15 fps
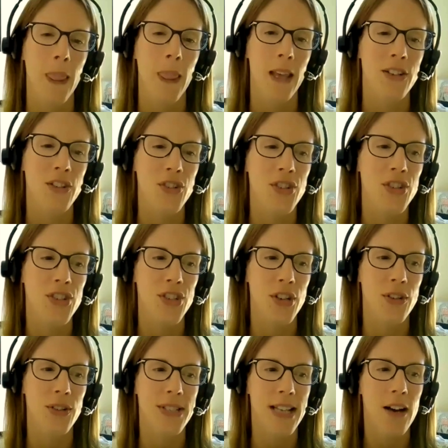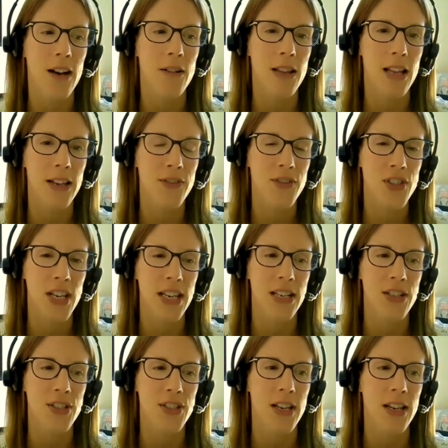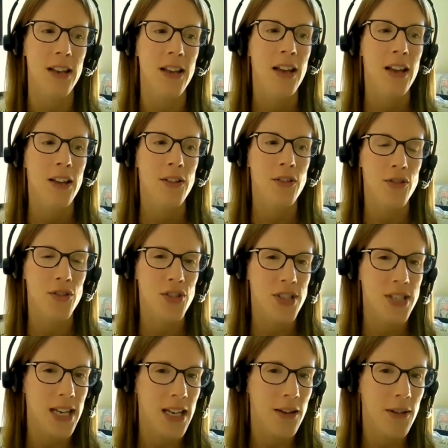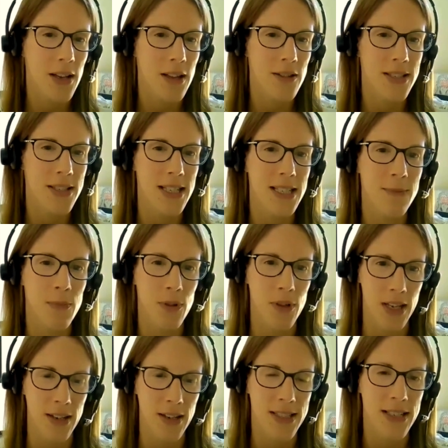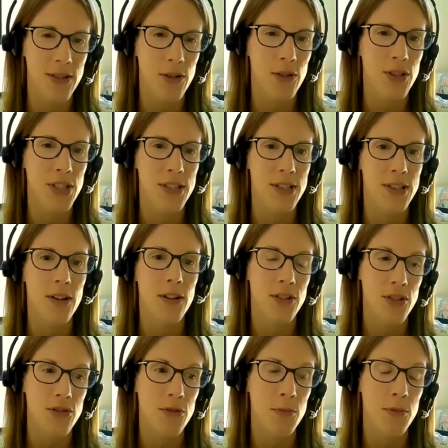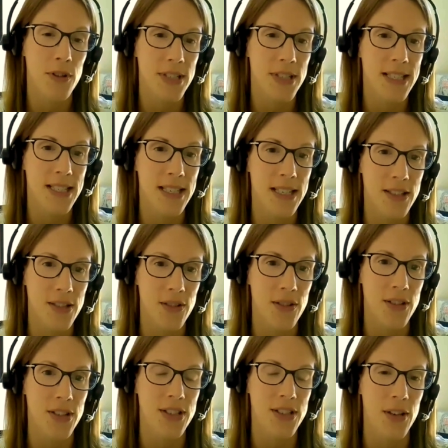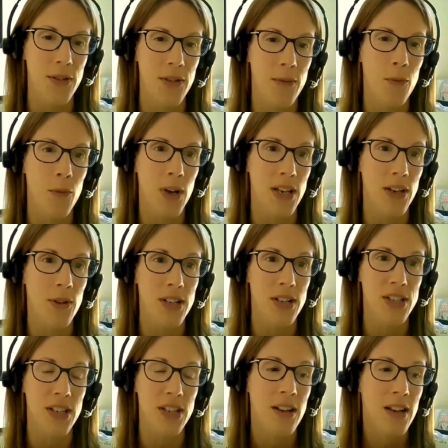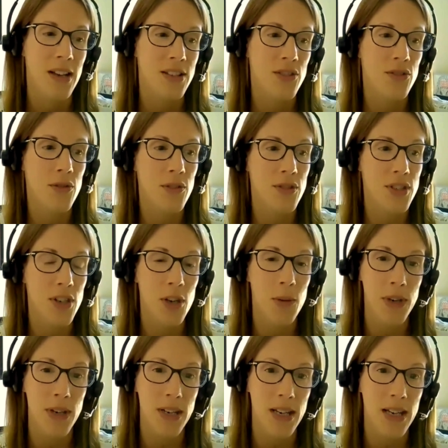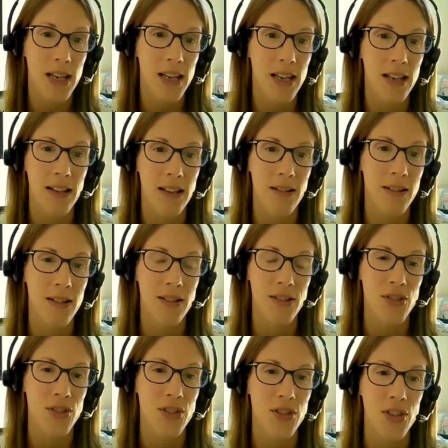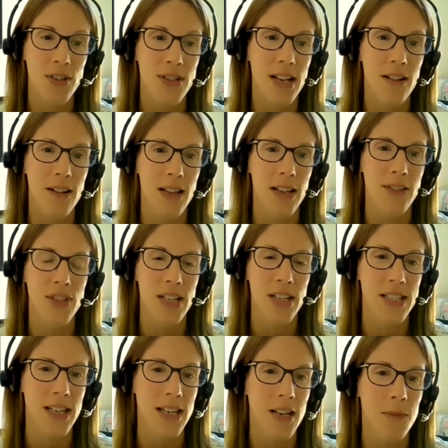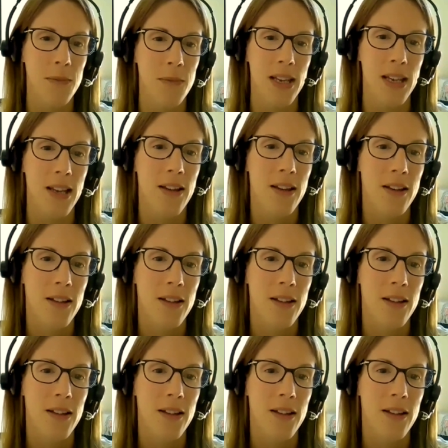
It just shows how life-changing, not just hearing loss is, but like you said, auditory processing disorders. So when you actually struggle to communicate, it just shows how life-changing it can be.